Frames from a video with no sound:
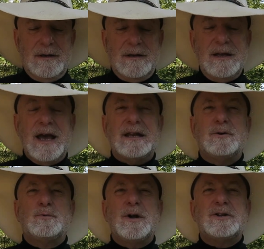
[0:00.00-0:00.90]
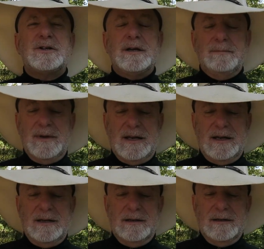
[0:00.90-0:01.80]
yet enriching
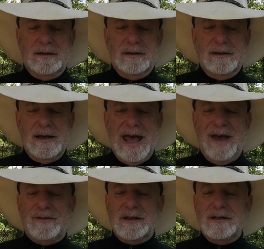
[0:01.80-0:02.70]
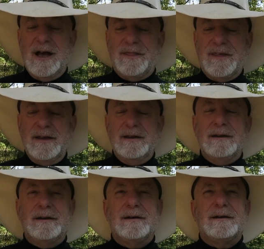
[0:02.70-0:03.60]
many, having
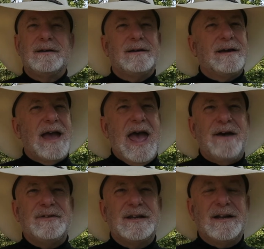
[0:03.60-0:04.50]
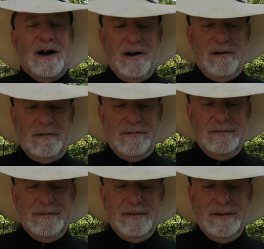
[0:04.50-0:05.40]
nothing, having it all.
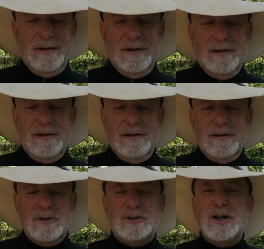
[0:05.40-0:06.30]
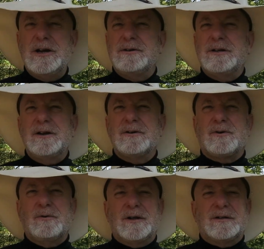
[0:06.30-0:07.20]
Dear, dear
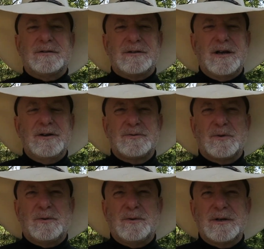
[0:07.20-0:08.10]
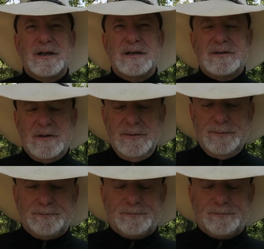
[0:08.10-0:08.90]
Corinthians, and here's what I want to get to.